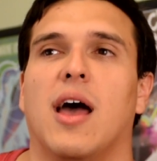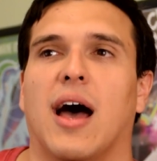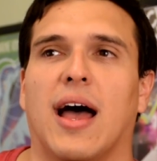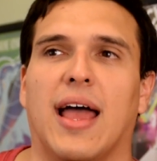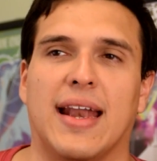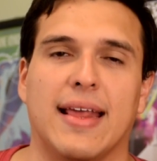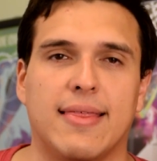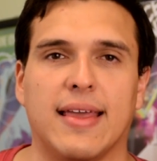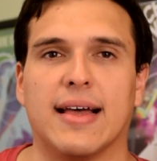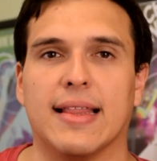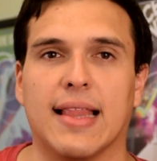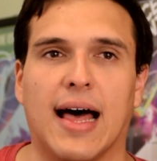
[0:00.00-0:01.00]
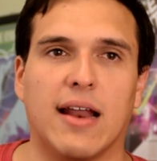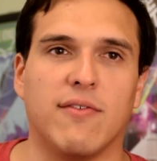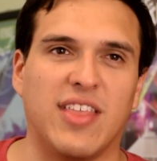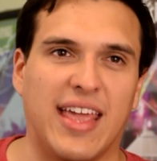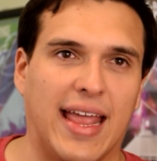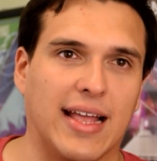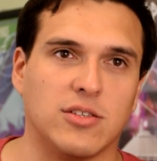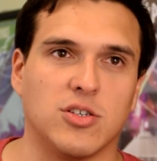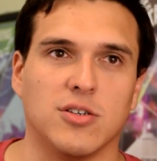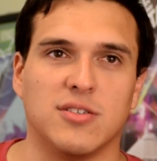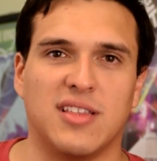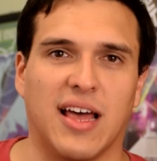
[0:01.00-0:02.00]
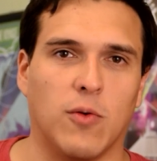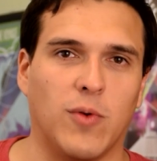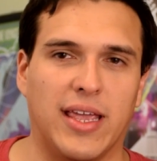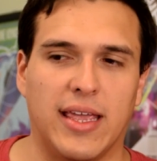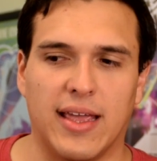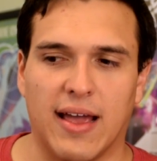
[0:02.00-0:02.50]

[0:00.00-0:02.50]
and I think a lot of the answers that we